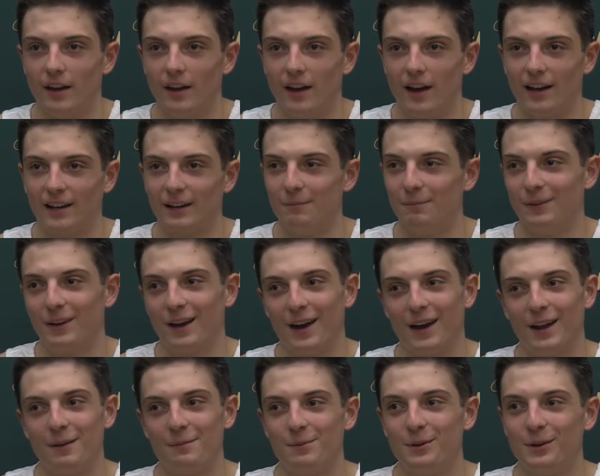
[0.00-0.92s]
I can
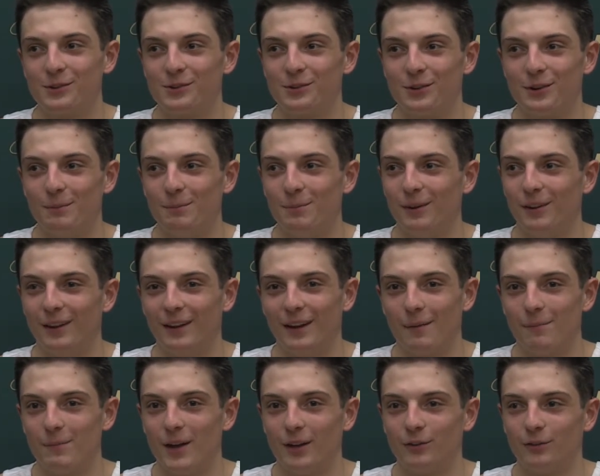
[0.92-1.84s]
kind of picture it, but, like,
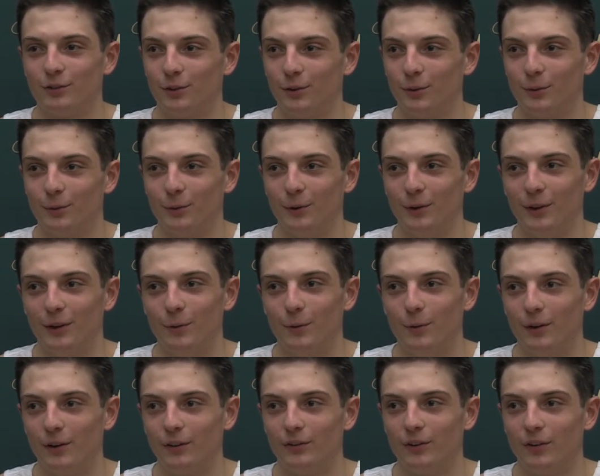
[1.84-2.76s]
I'm not sure really
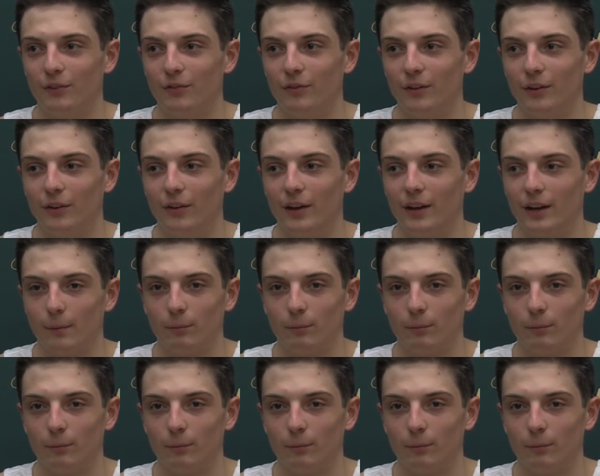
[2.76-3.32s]
what it's going to feel like.